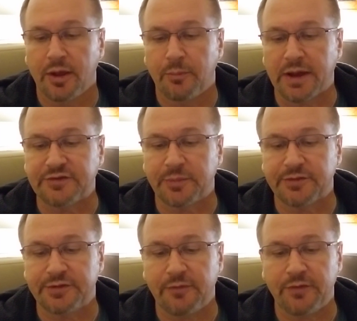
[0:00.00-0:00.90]
by
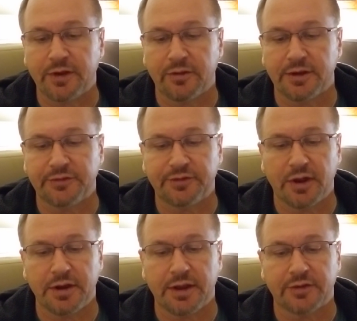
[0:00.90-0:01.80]
specifically
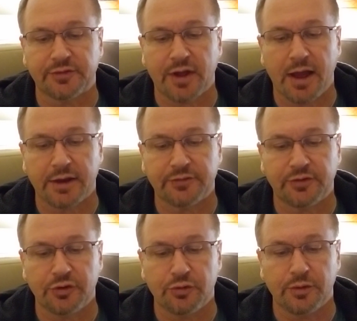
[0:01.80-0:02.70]
studying its
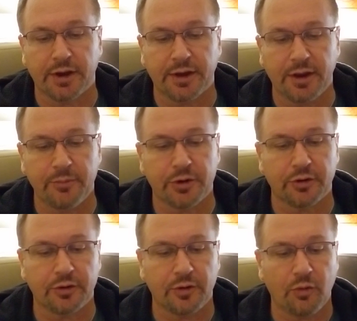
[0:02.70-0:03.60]
COX-2
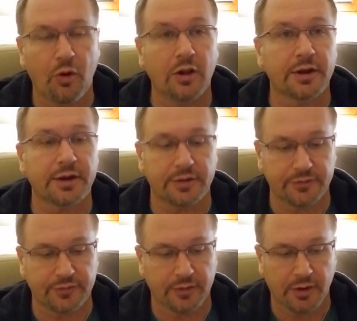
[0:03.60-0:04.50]
inhibitor qualities.